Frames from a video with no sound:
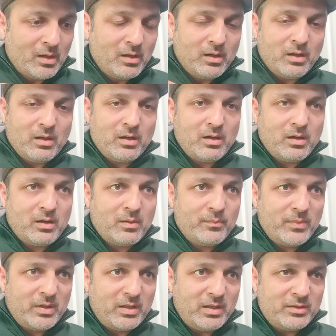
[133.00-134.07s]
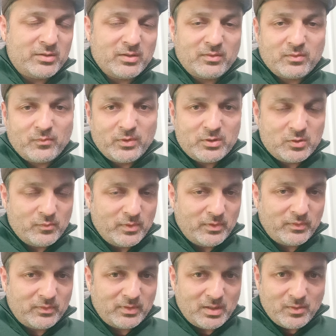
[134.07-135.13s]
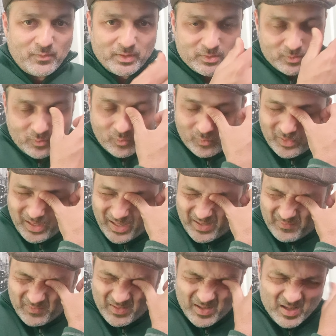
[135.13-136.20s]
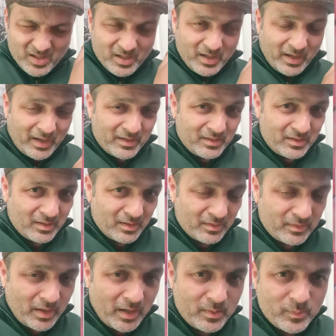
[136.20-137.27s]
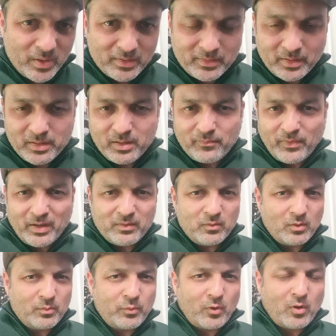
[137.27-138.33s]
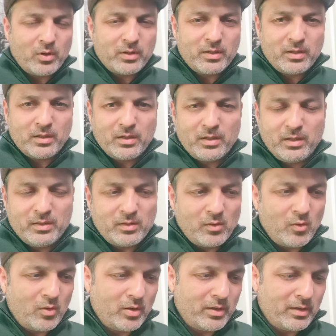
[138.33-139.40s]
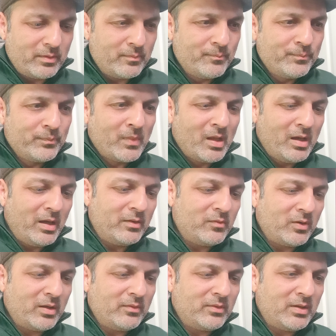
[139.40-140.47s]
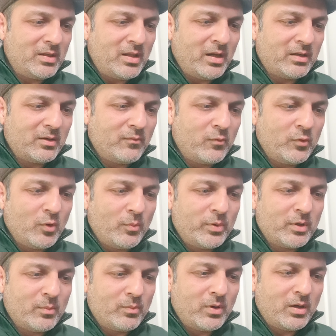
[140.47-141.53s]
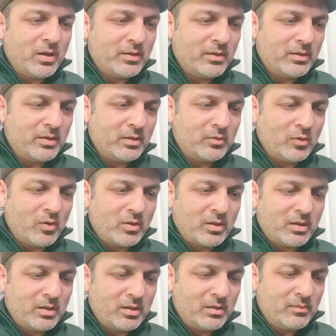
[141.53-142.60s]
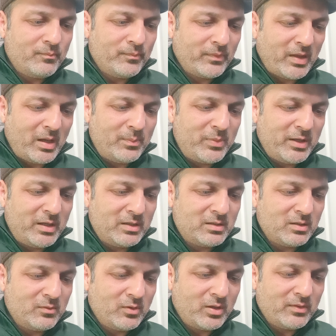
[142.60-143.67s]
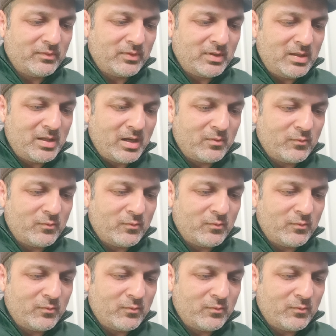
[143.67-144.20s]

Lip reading: glitches which you will see when you go live, and that basically affects your broad in the longer run. As you can see that if we open the TikTok application, you can see that